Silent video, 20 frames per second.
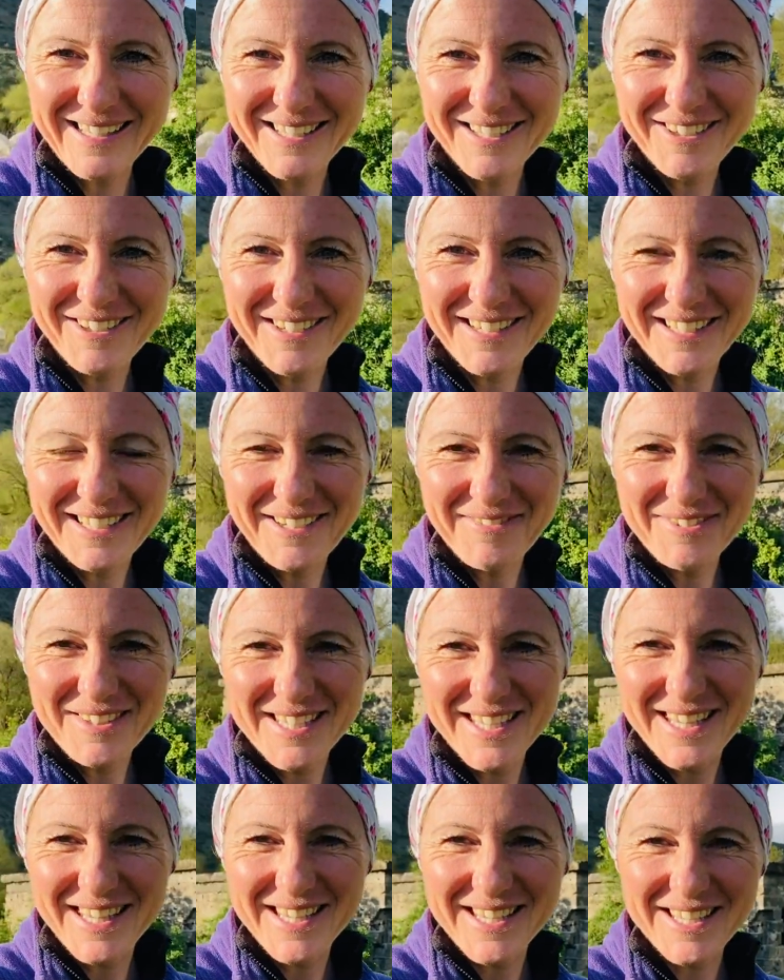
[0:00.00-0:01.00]
you can even
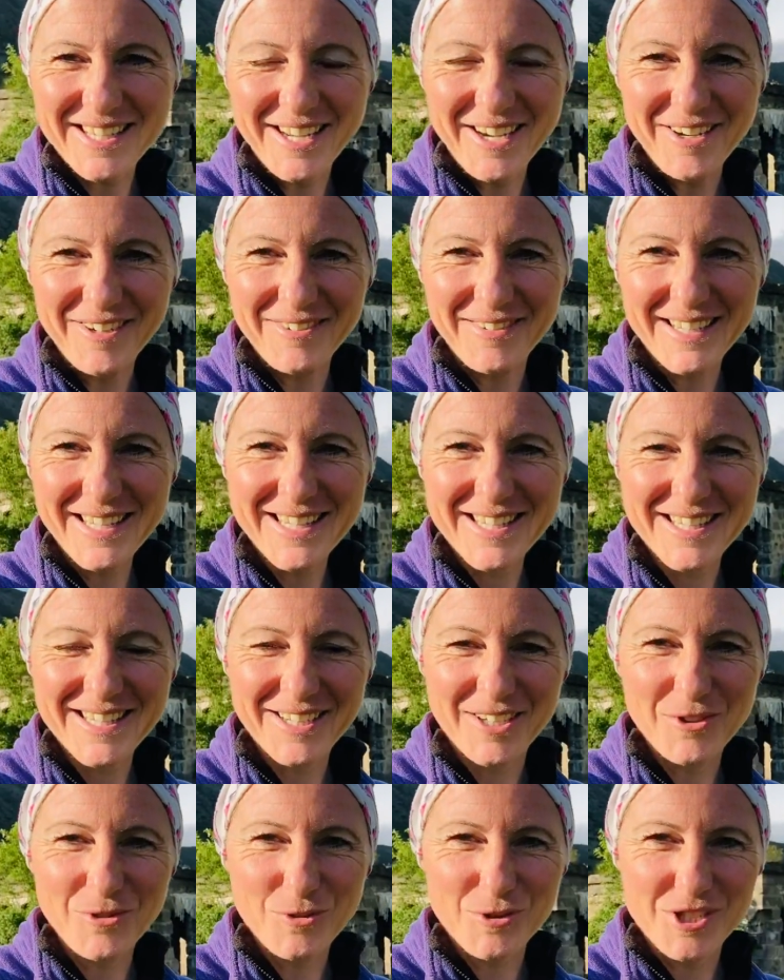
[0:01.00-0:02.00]
see the snow. It's
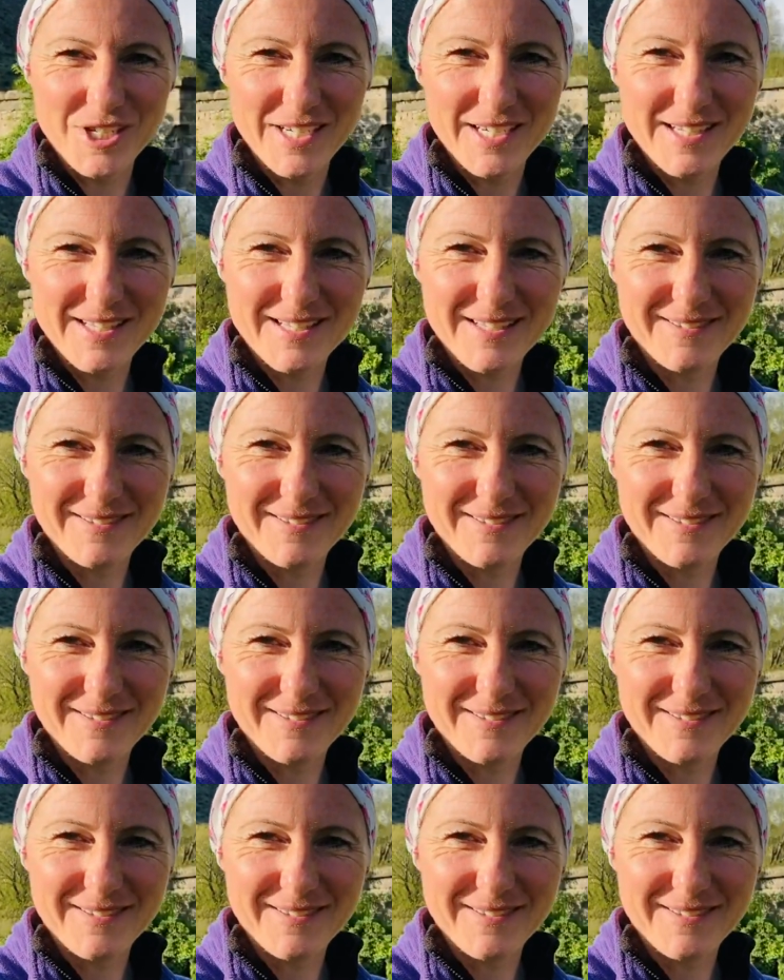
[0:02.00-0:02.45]
gorgeous.